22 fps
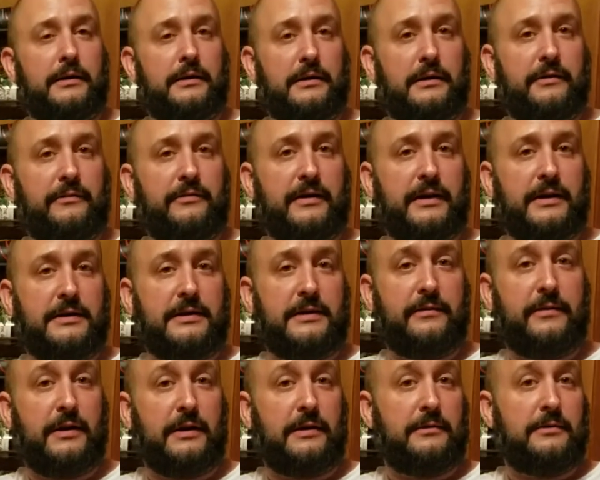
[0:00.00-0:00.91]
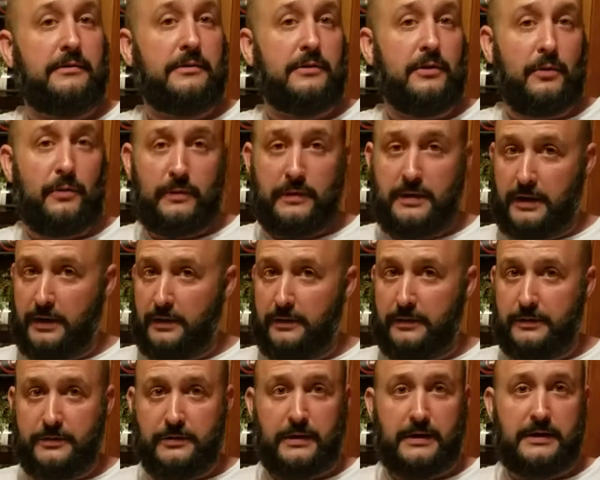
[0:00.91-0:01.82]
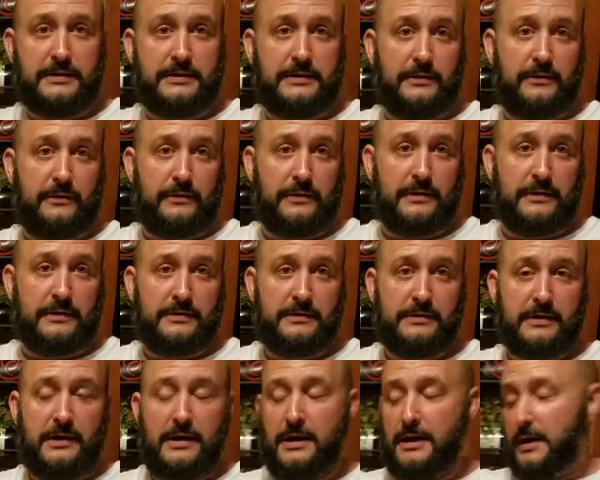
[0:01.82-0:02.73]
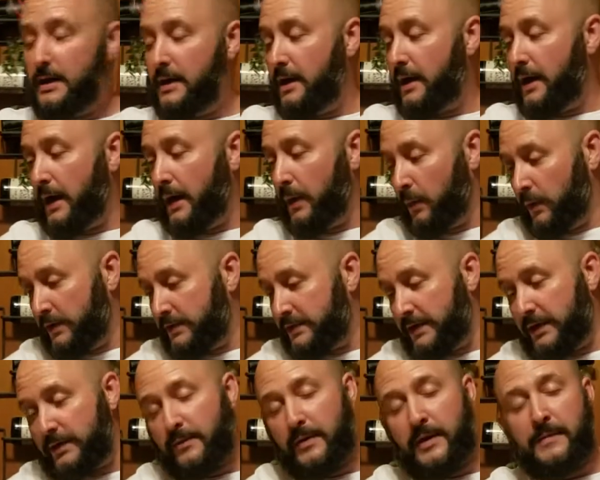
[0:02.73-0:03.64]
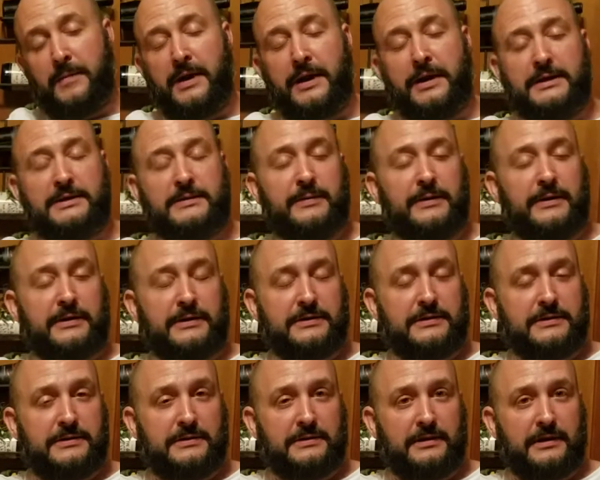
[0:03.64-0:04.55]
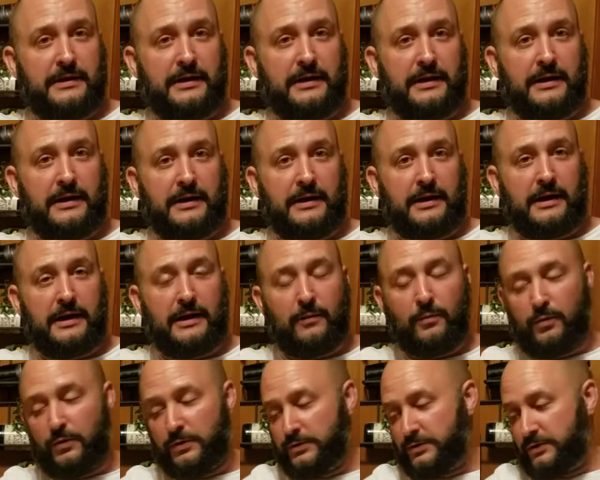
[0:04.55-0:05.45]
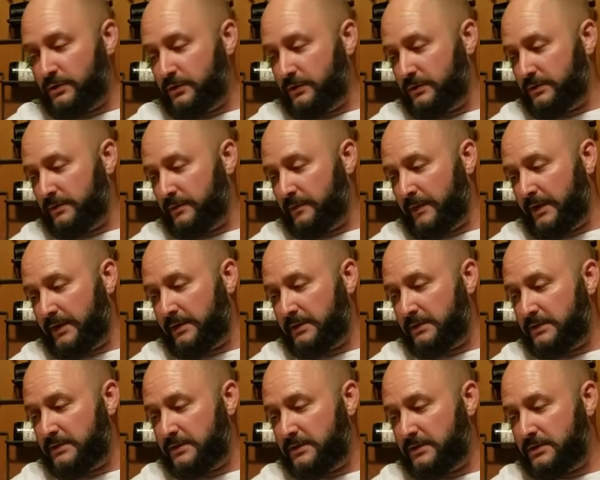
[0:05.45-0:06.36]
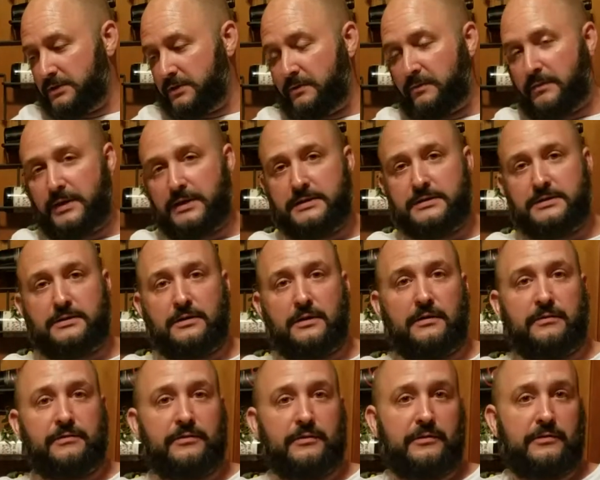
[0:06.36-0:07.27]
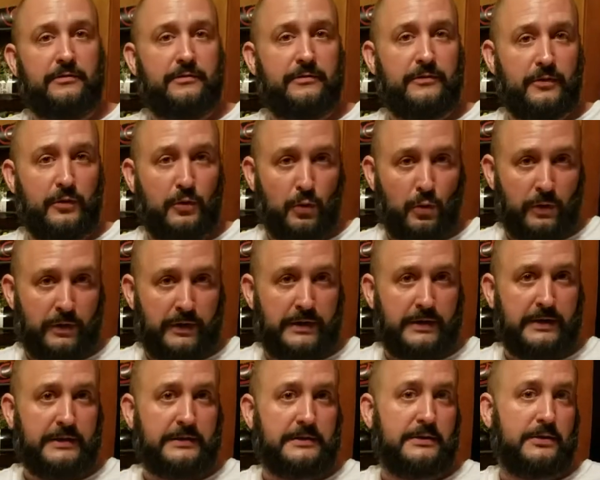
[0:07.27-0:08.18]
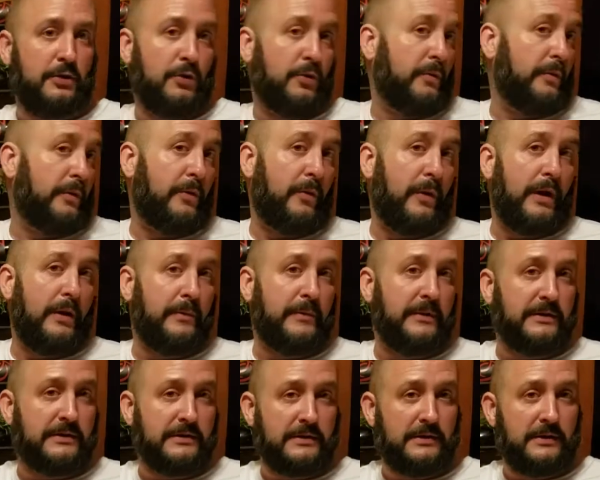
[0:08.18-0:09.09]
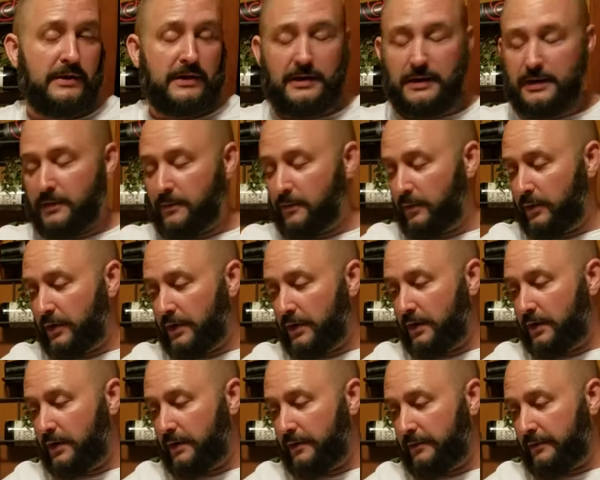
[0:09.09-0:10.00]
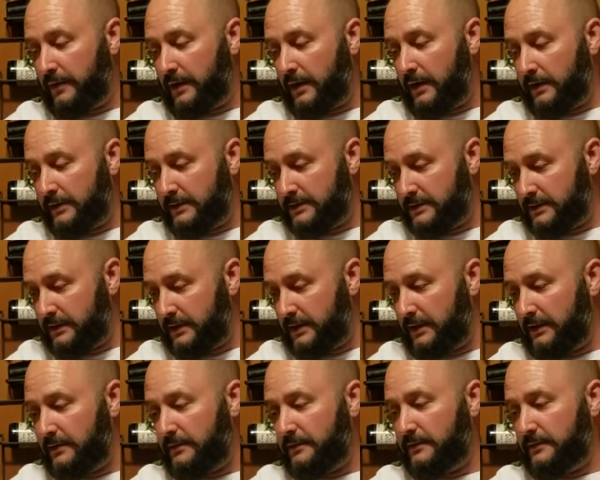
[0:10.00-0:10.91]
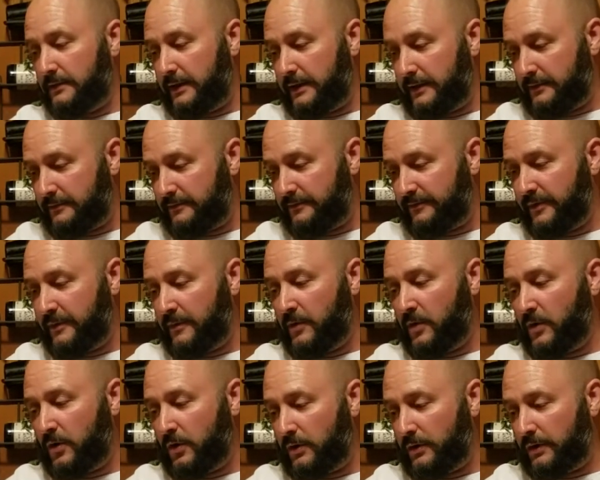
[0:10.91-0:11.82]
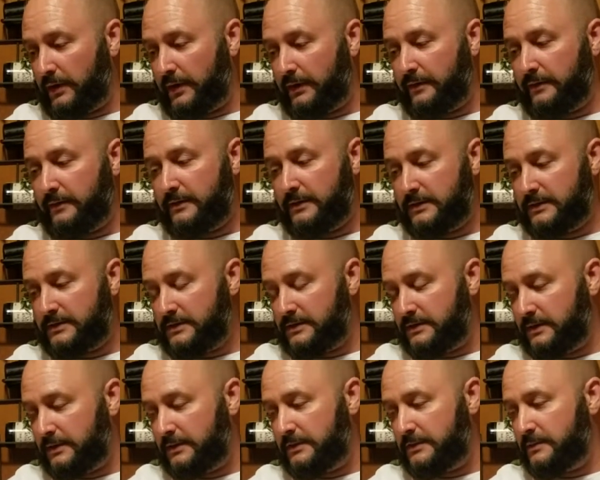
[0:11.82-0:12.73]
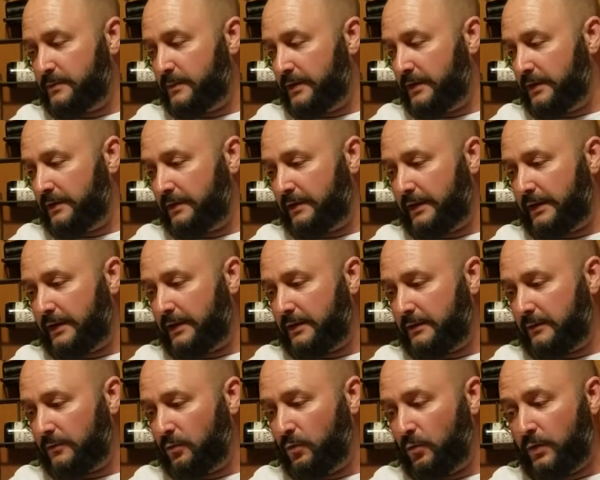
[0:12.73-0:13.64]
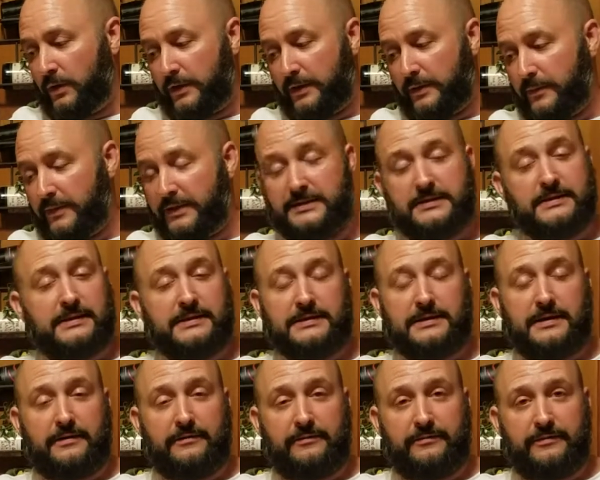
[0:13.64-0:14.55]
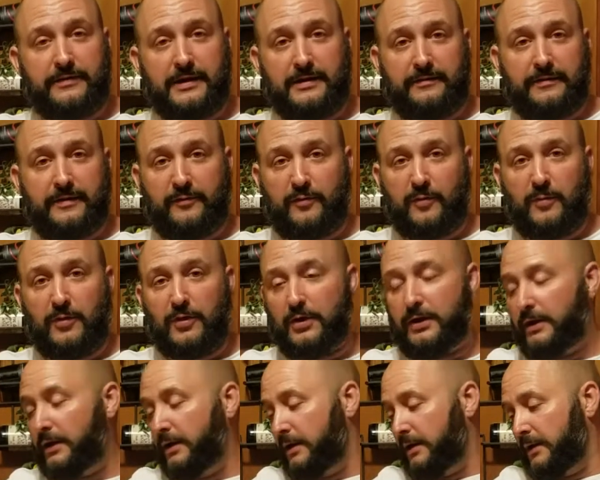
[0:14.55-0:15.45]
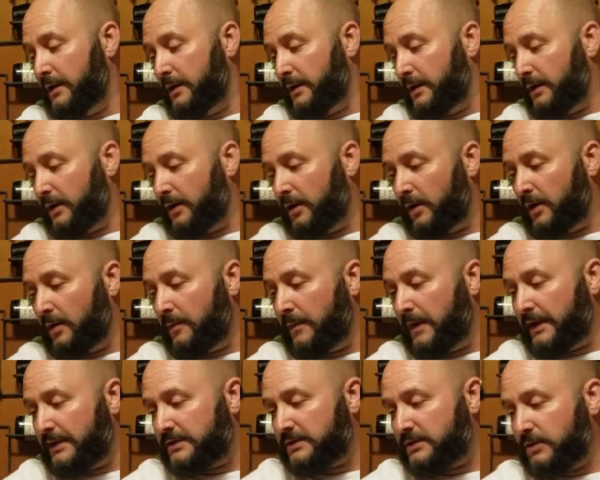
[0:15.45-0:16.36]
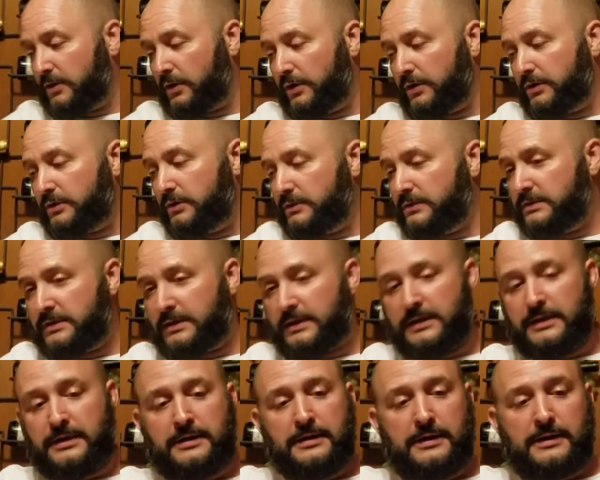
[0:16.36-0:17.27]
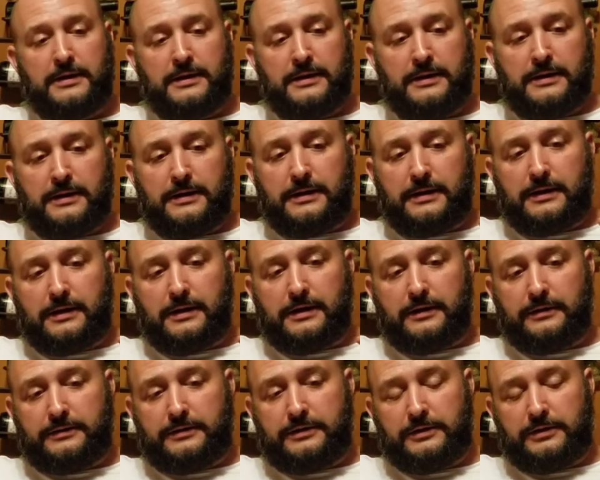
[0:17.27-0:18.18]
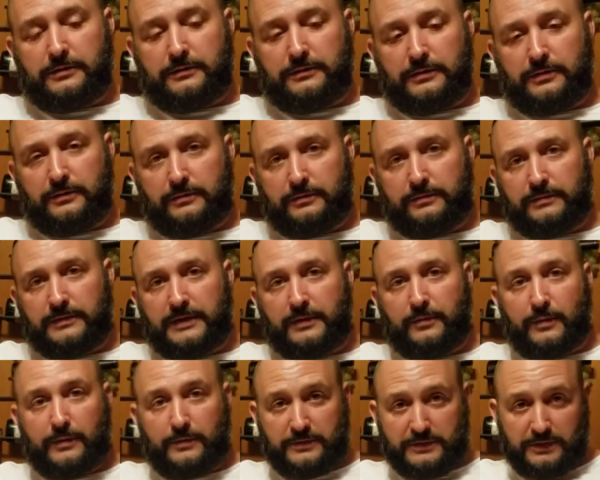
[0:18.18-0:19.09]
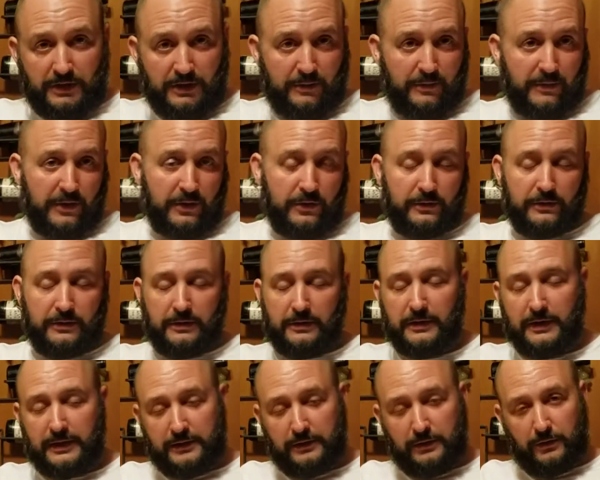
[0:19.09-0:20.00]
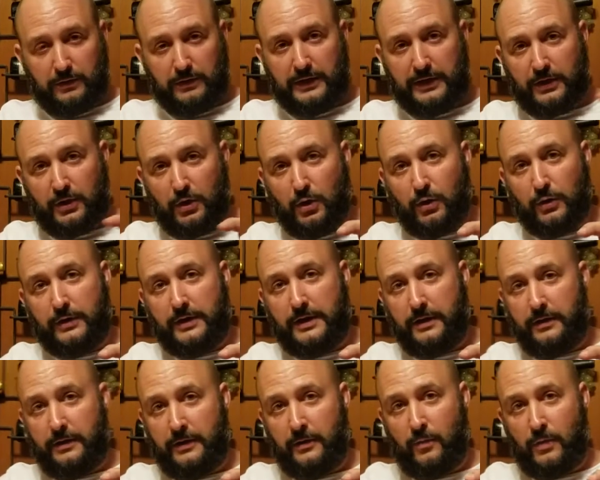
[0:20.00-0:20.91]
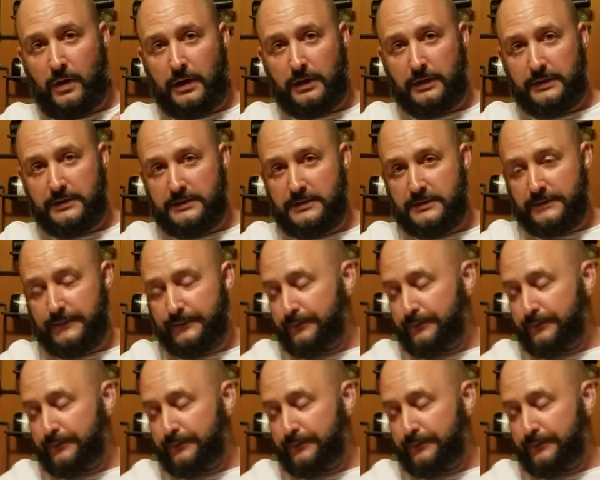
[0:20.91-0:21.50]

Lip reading: In fact, Dave, I don't care to try to sell you this. I want to tell you about my experience, and I want you to make a decision based off of your needs and your requirements. Okay. But honestly, like from the heart, like this has been like one of the best things I've ever bought. Okay. I started using, little, like we were talking about earlier, little card carrying wallets.